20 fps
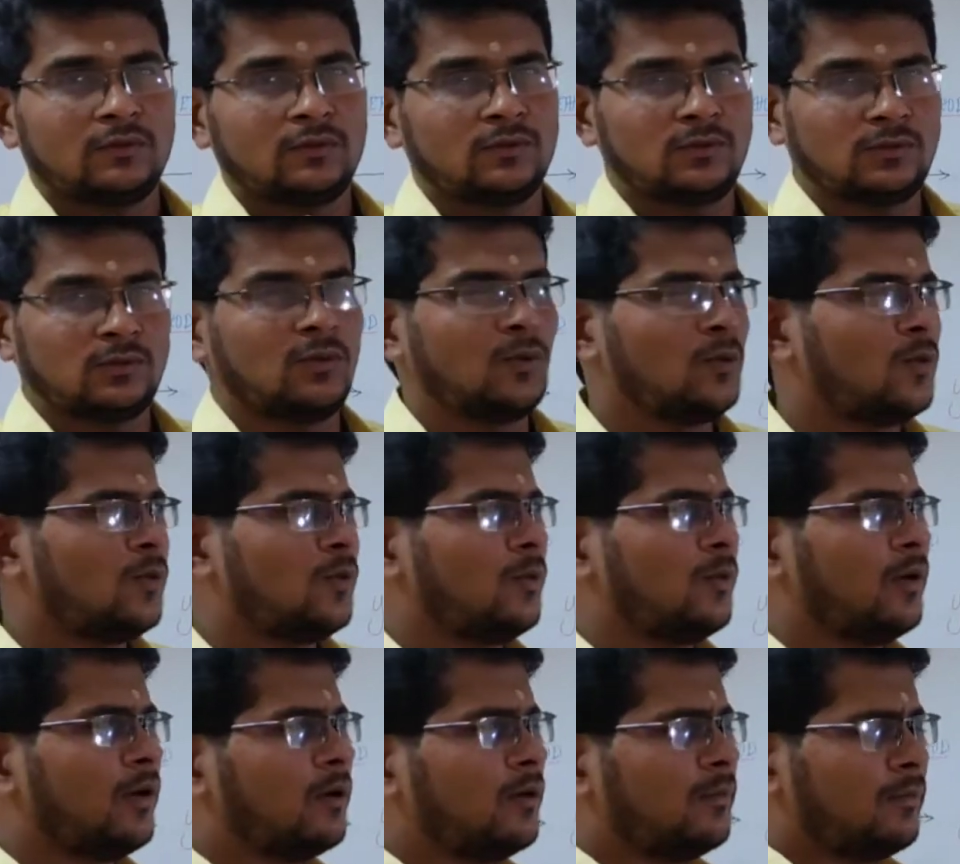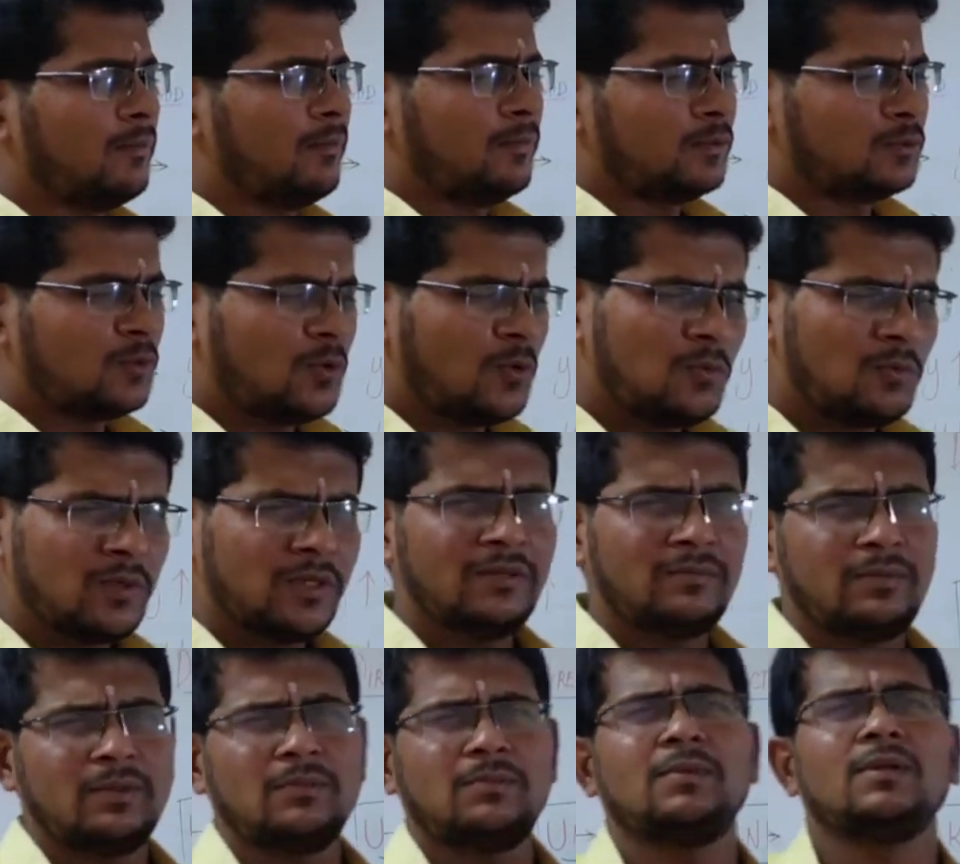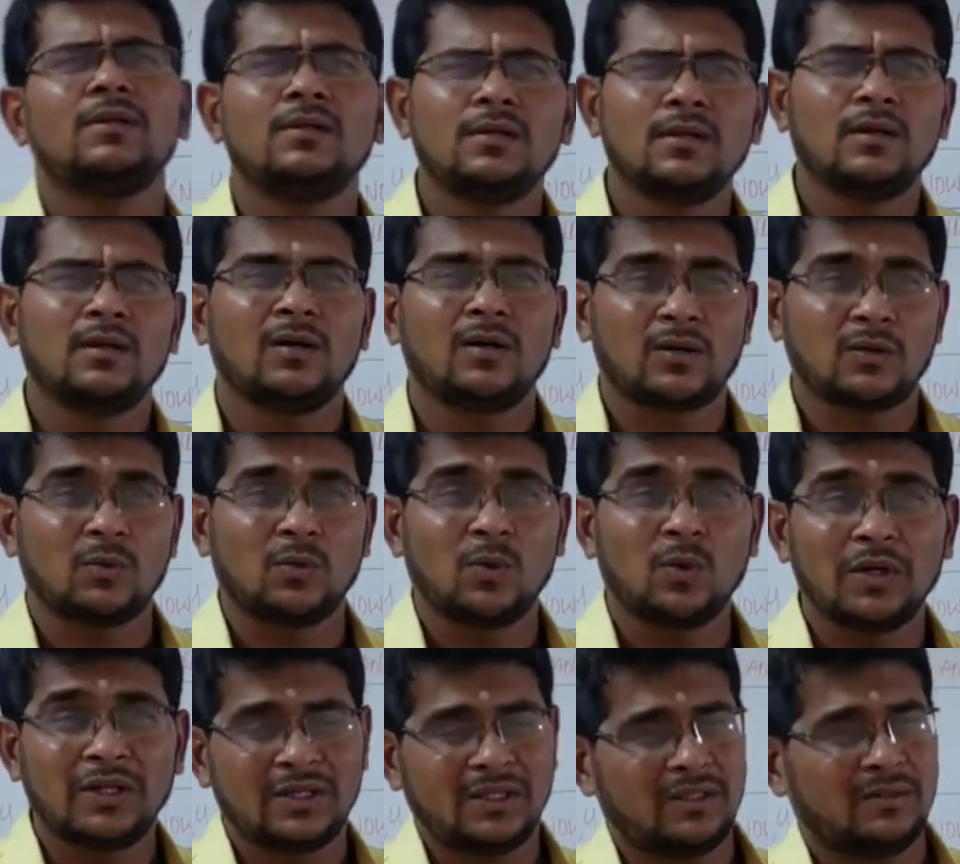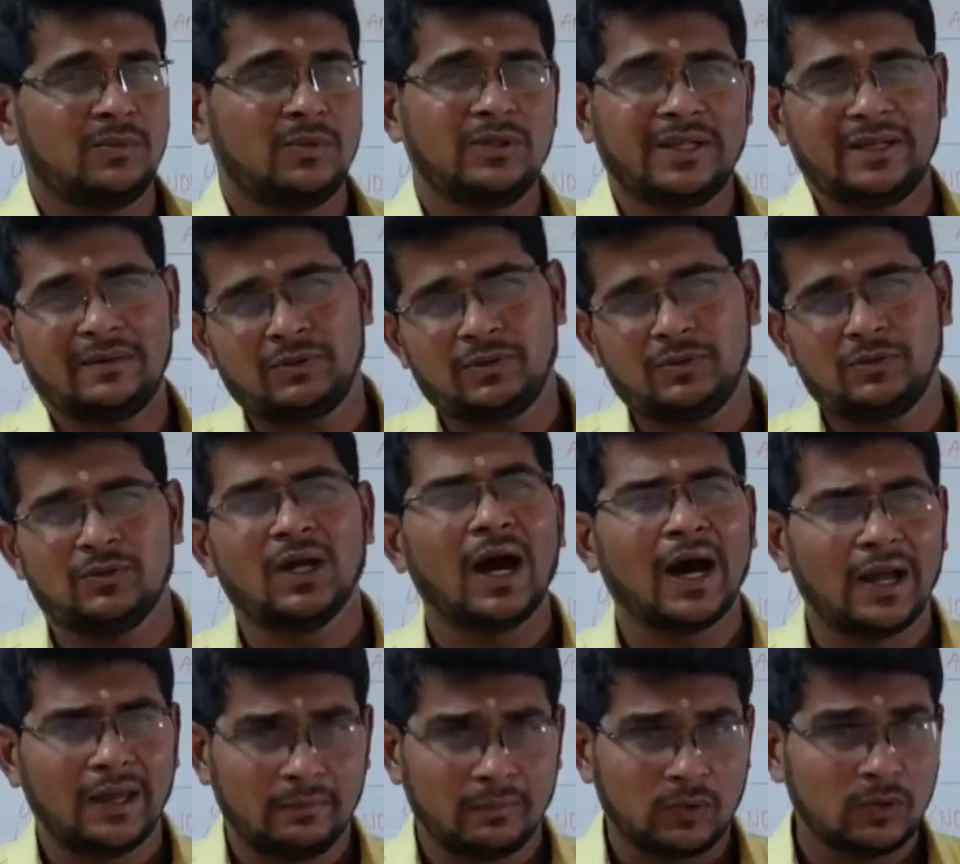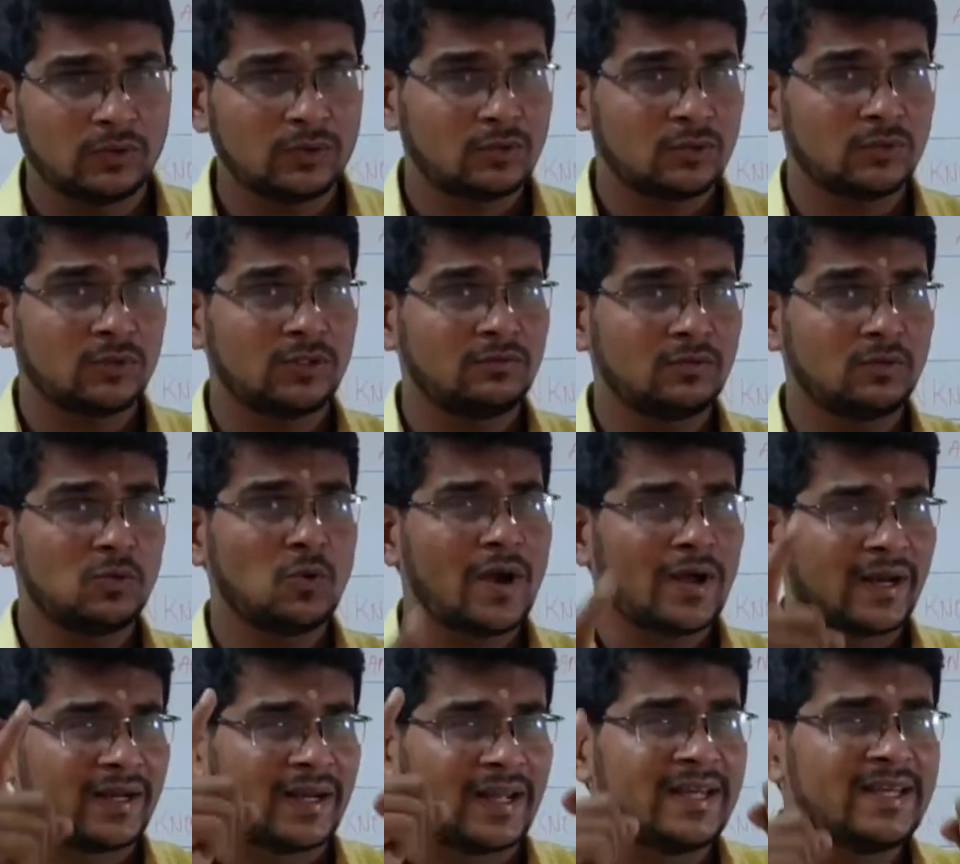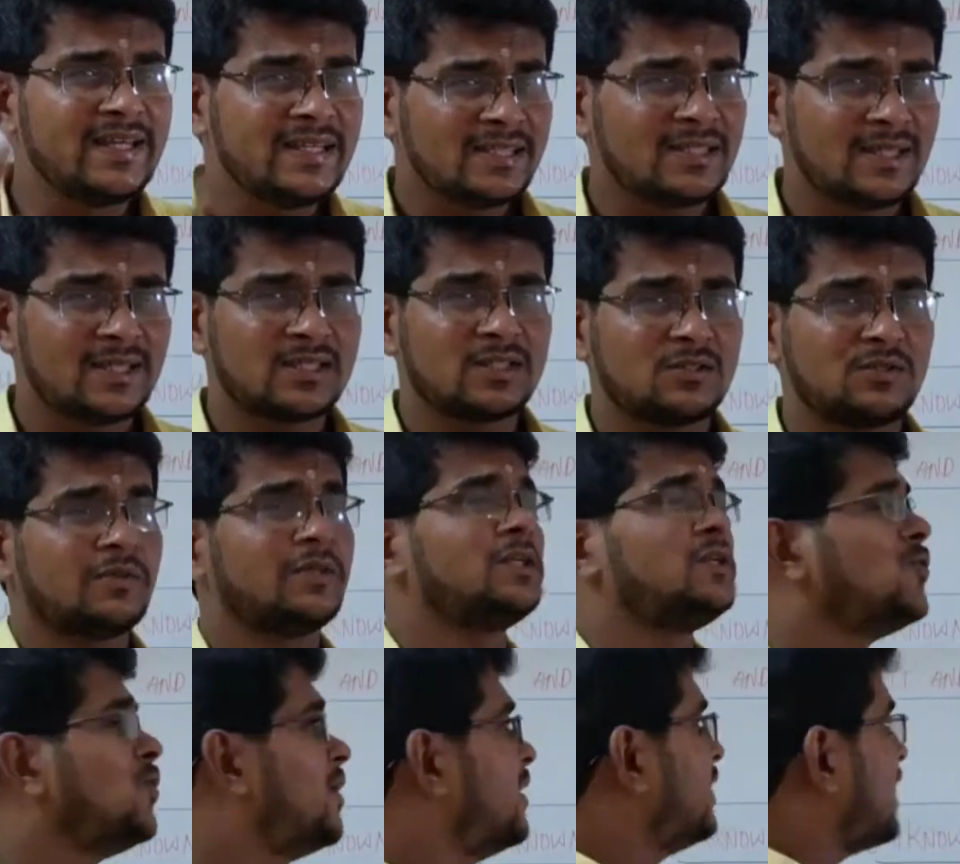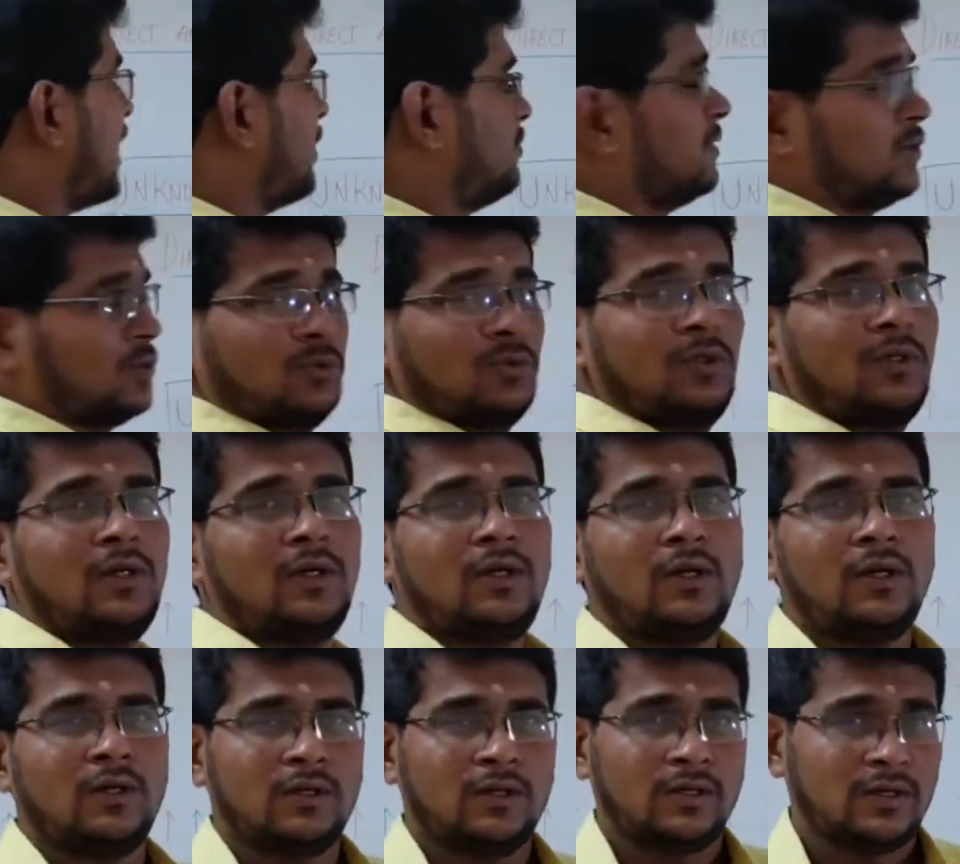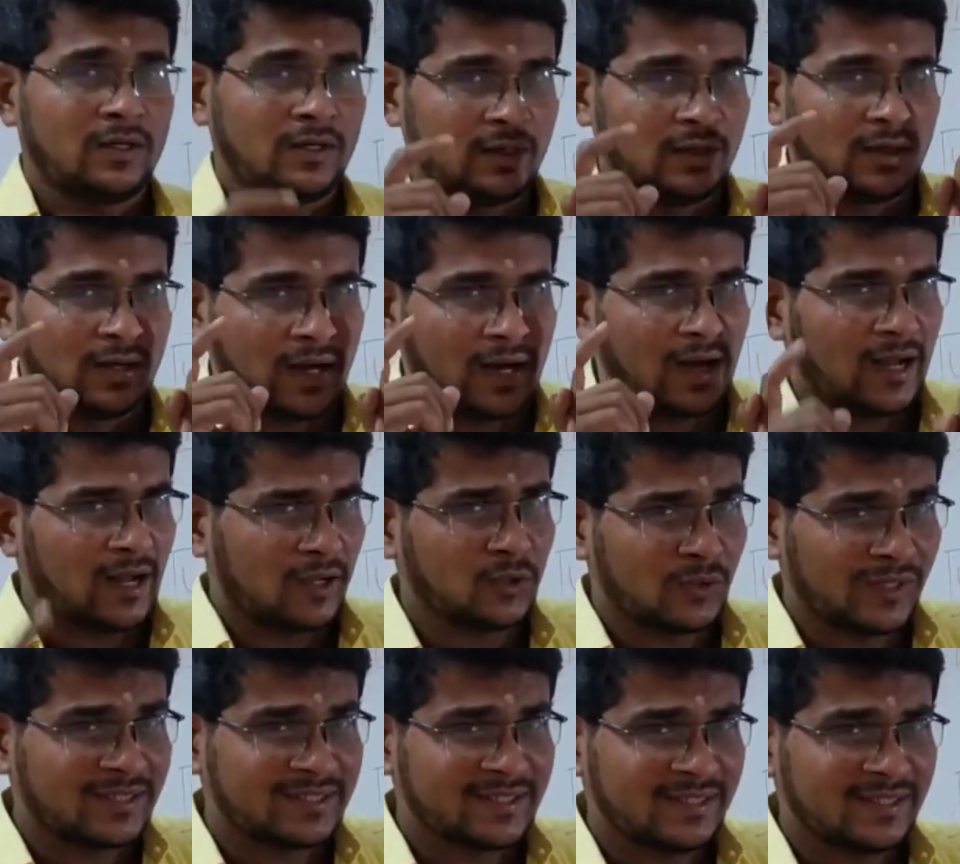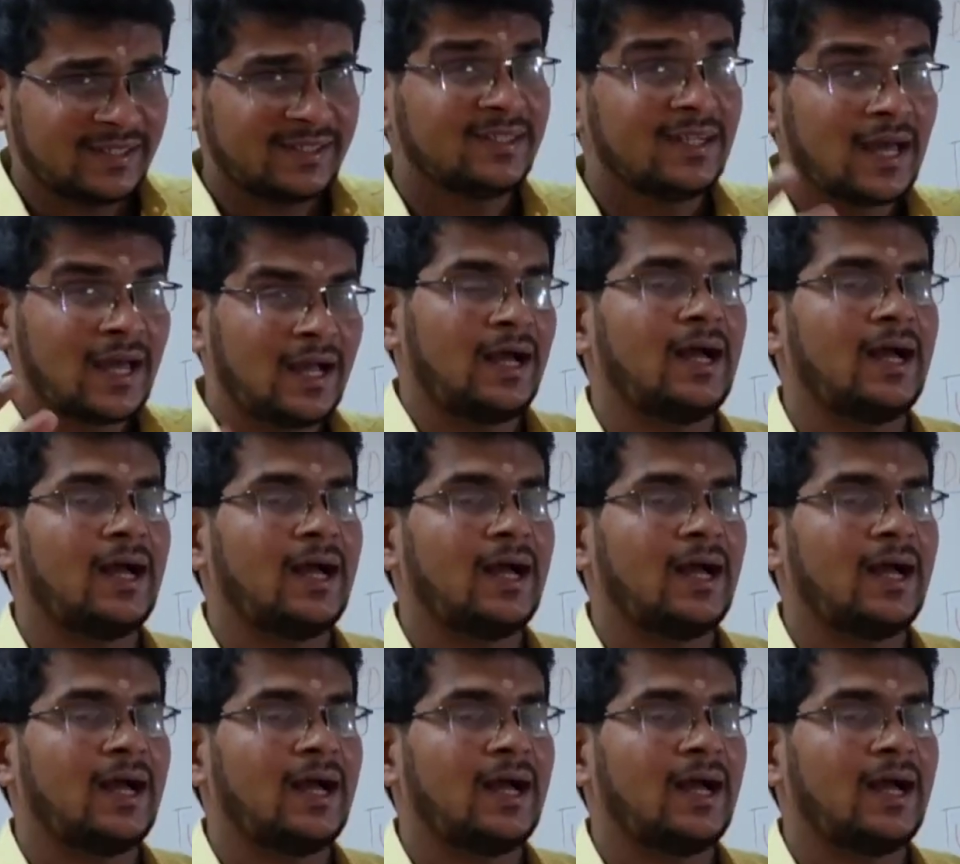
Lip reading: So many people are worrying about aptitude. I am going to give you an easiest way to learn aptitude. Are you excited?